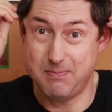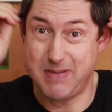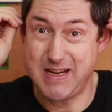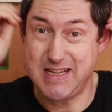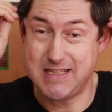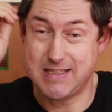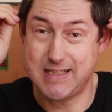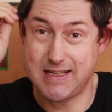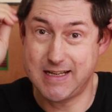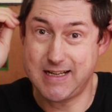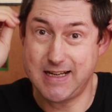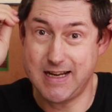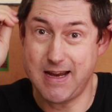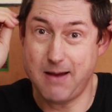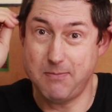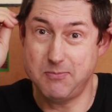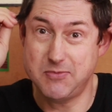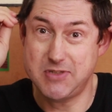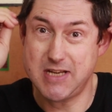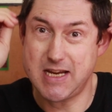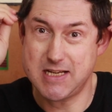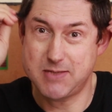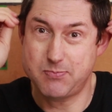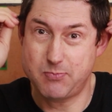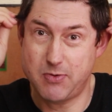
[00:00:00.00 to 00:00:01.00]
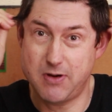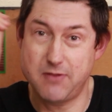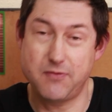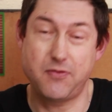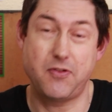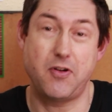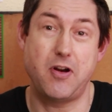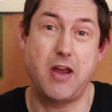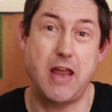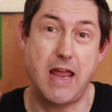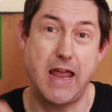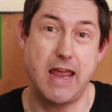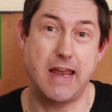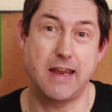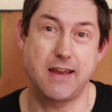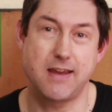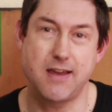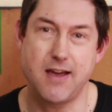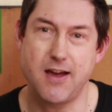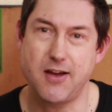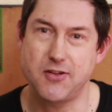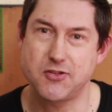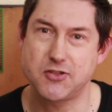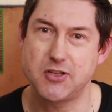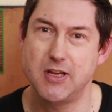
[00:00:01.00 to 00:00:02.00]
Basically, I'm desperate for a
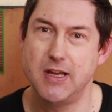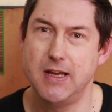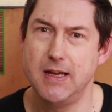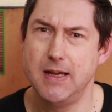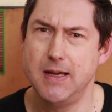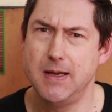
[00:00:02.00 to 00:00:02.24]
haircut.